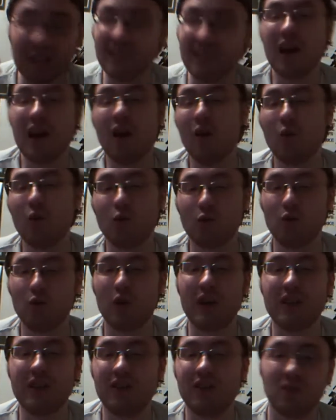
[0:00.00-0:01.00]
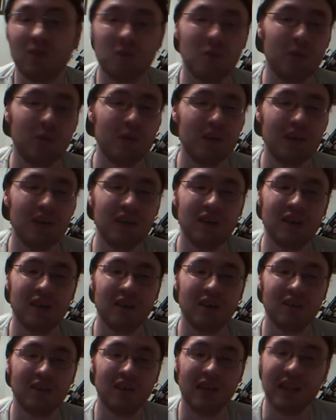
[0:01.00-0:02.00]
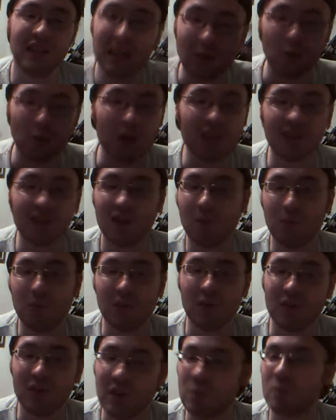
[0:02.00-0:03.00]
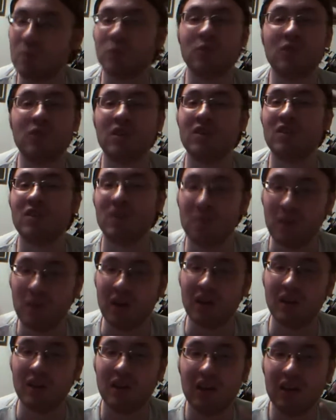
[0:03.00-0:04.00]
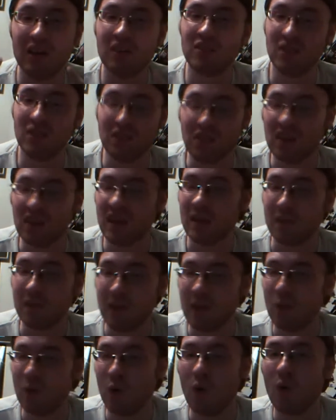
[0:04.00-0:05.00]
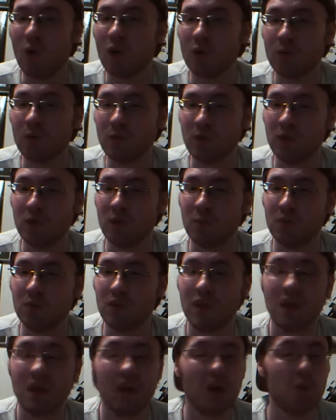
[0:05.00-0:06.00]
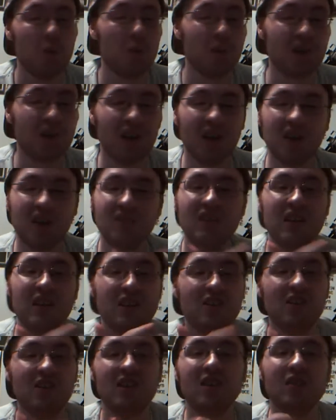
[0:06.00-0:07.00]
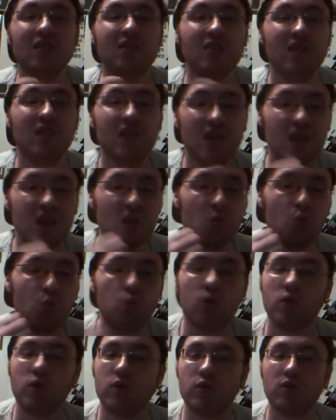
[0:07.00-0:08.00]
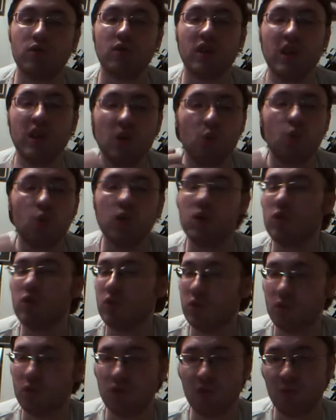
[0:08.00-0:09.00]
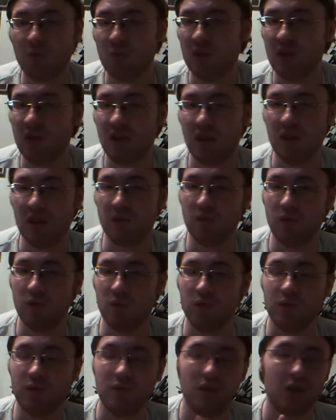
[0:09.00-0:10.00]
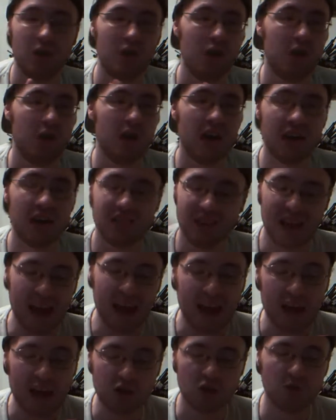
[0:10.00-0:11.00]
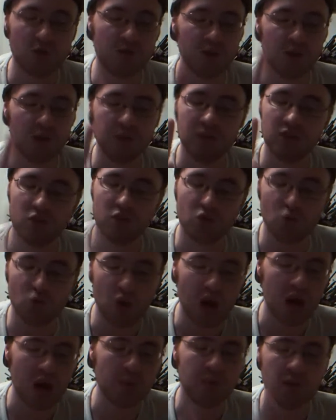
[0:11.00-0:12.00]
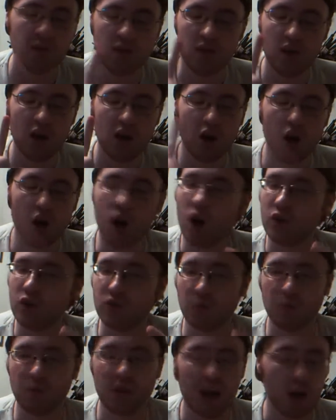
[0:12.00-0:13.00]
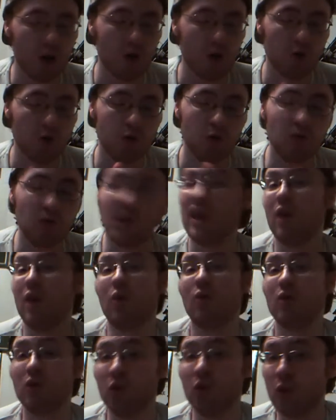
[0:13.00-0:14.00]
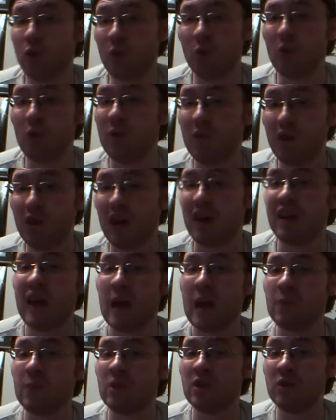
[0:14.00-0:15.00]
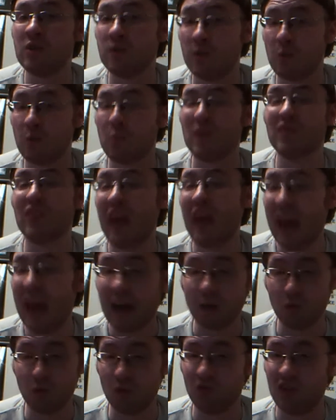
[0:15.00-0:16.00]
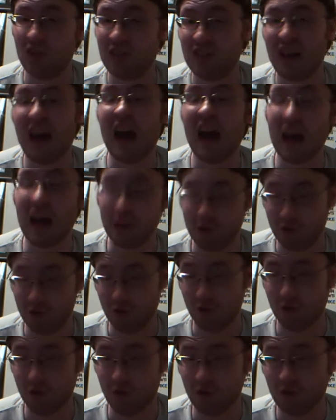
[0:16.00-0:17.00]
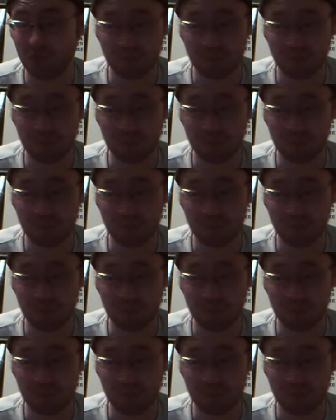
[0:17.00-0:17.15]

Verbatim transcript: how great this movie is. And that's why it's up there number 6 in my 69 favorite horror films. Because it works. It works on so many levels. As an action film, as a drama, awesome characters. Hell, Sigourney Weaver got a nomination for Best Actress at the Oscars.